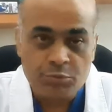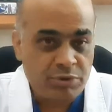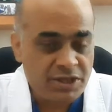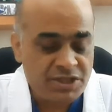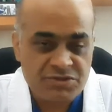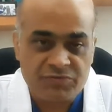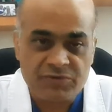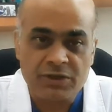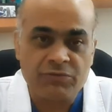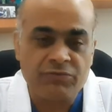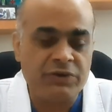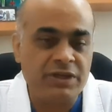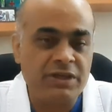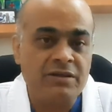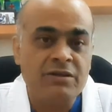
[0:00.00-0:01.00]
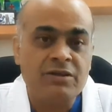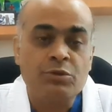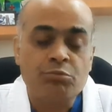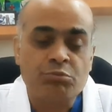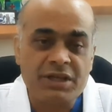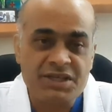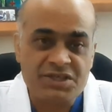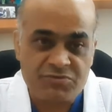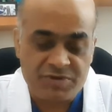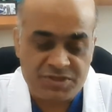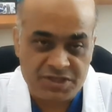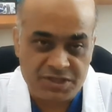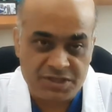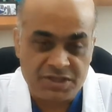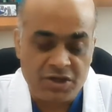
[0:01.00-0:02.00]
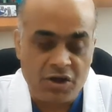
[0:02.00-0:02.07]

please feel free, please visit the